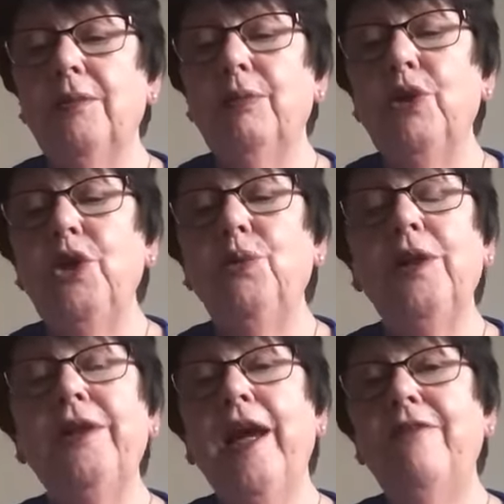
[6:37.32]
But you
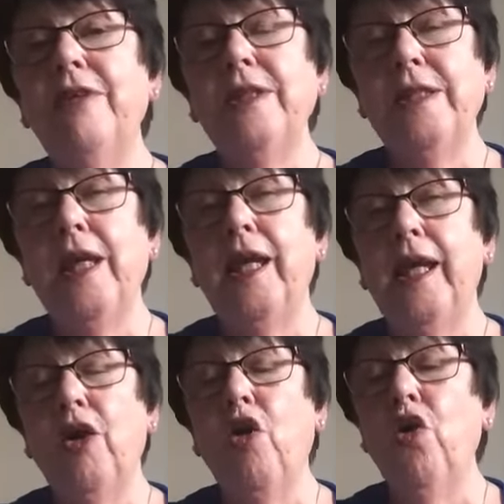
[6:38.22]
will never
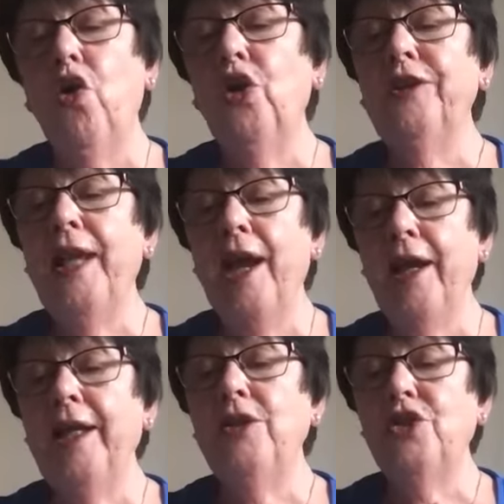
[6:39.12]
see all
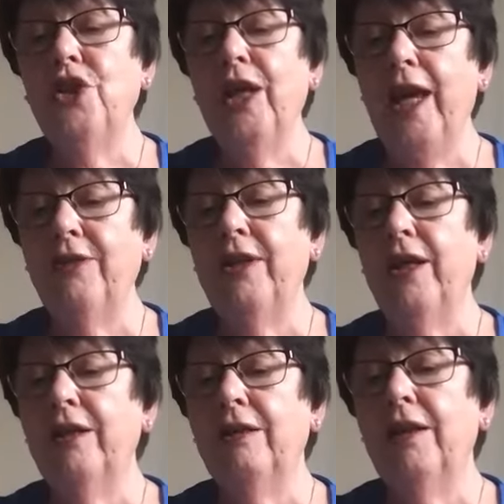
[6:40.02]
nine
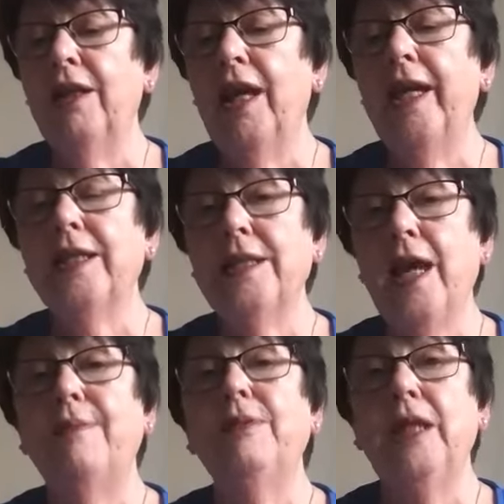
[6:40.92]
together
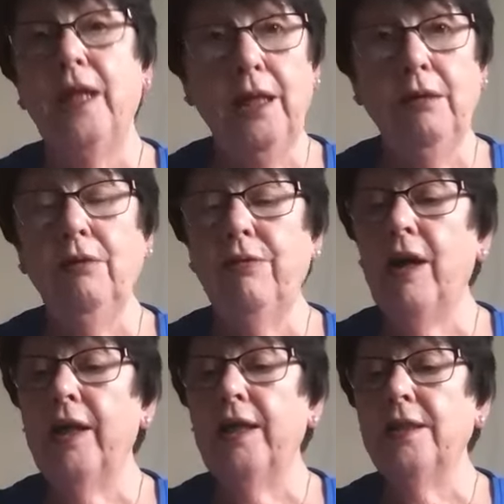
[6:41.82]
except in
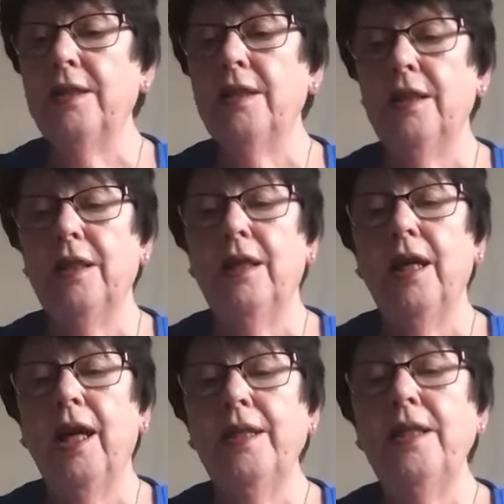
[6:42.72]
Christ
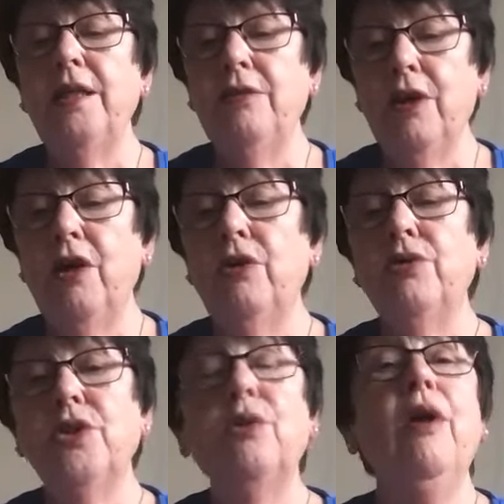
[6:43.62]
and in those who